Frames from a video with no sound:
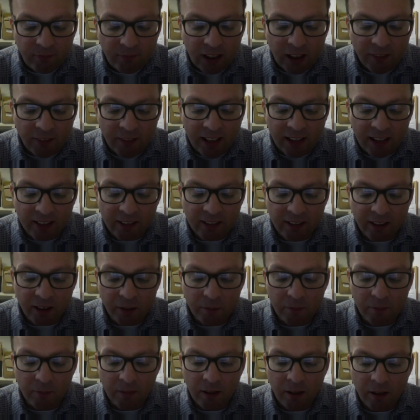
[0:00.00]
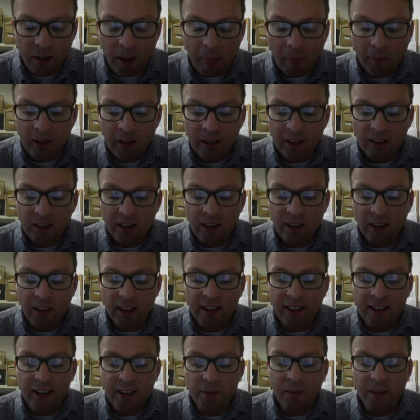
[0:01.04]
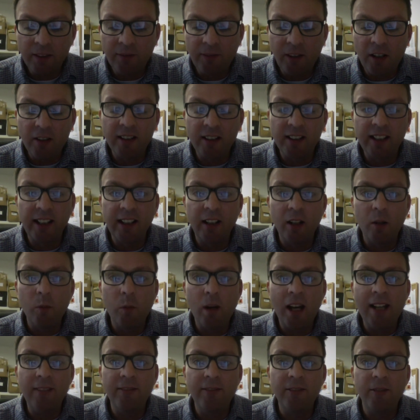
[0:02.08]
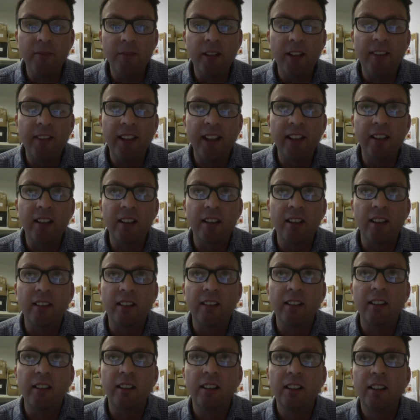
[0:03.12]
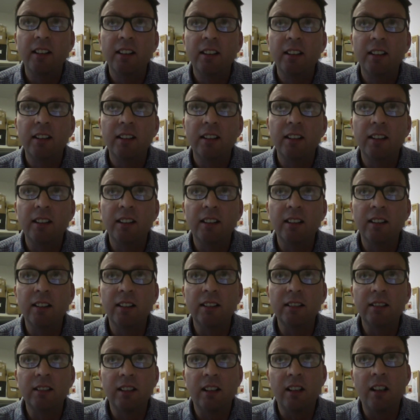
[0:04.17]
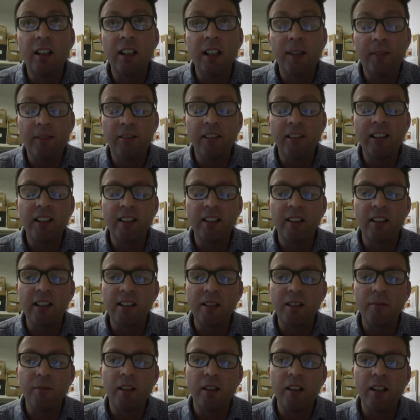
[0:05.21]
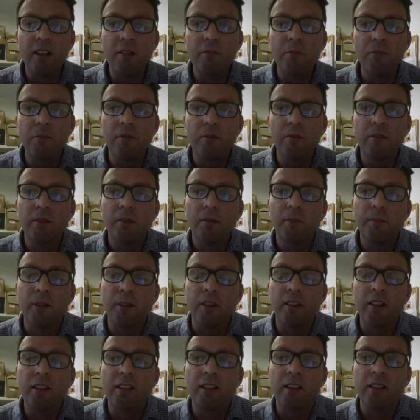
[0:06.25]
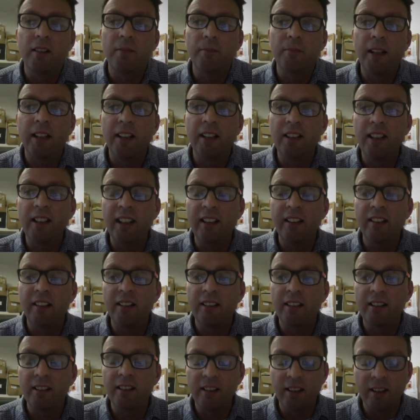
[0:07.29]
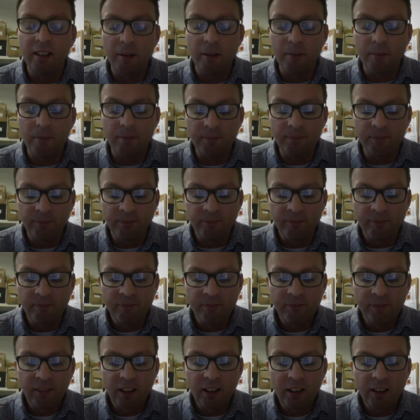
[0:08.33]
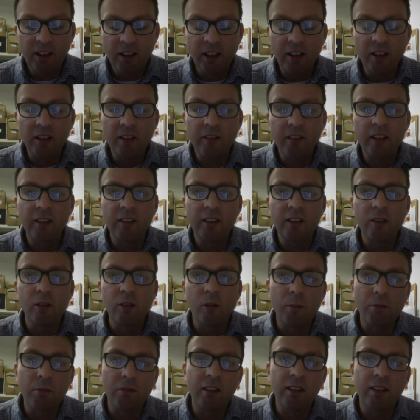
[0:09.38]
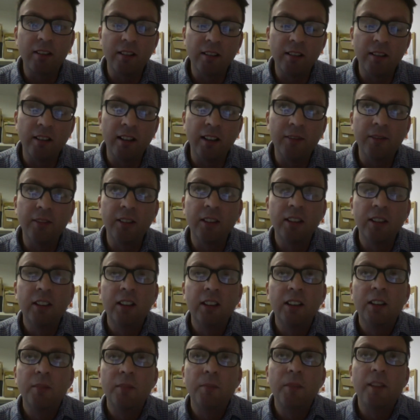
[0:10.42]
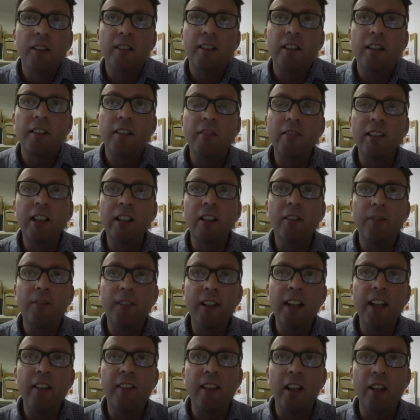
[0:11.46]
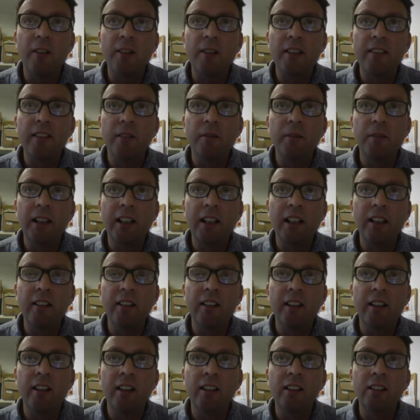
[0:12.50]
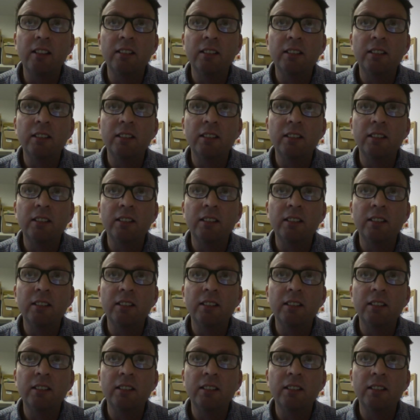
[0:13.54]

that um, at least we're focusing away from the things that uh, I have criticised in my own books and magazines. Um, you know, the, the corporate life. But the, the, real fear, though, is that we're going to